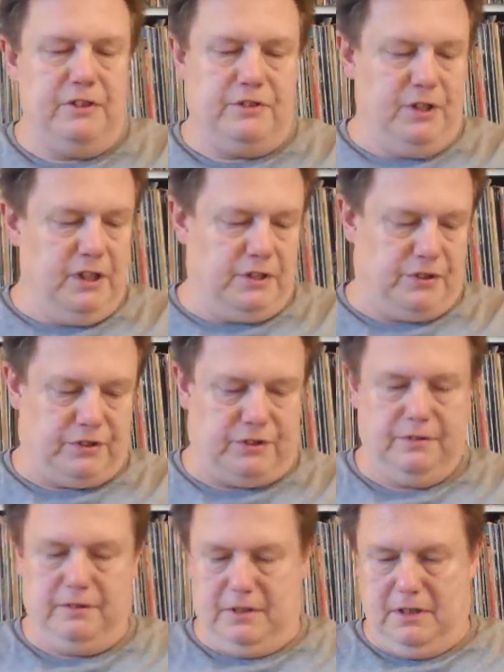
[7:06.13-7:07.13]
This
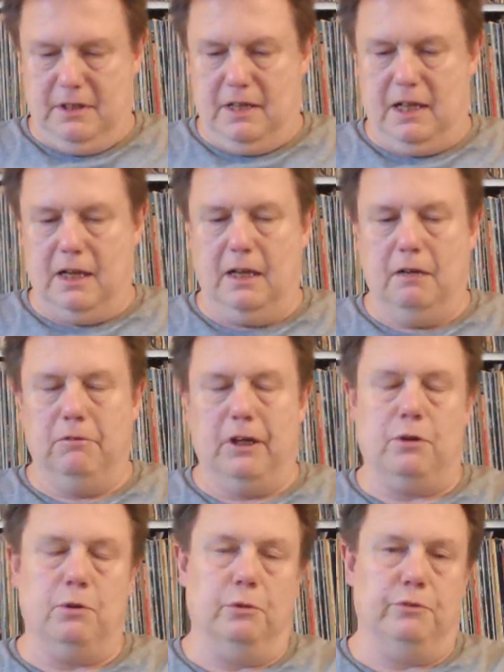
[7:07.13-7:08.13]

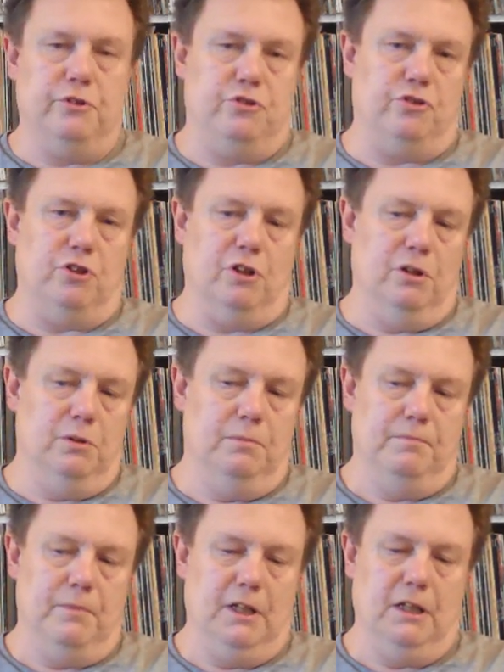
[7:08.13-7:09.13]
record show
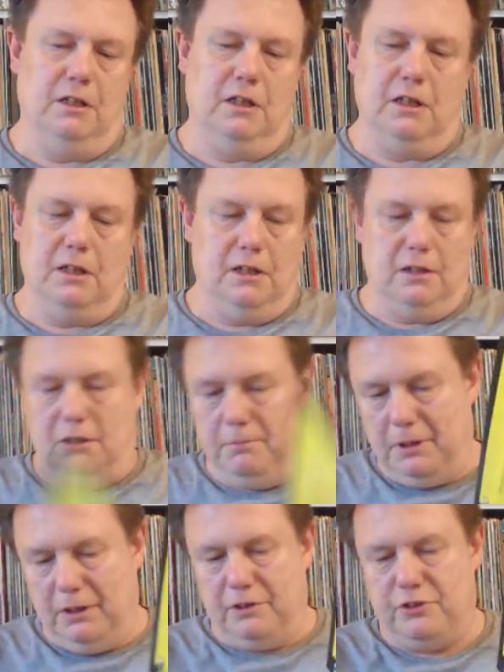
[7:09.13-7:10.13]
in the
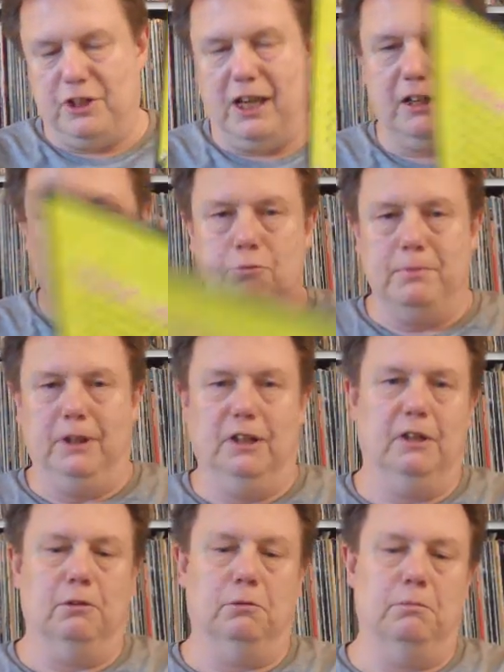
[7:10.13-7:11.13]
middle of the stack, hoping that
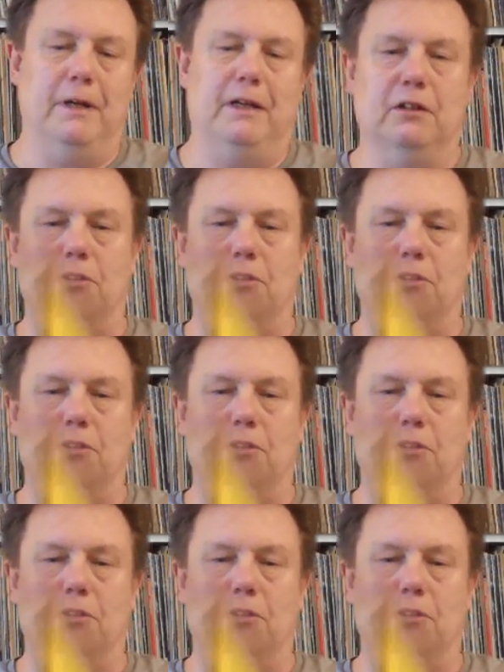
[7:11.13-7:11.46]
it will make a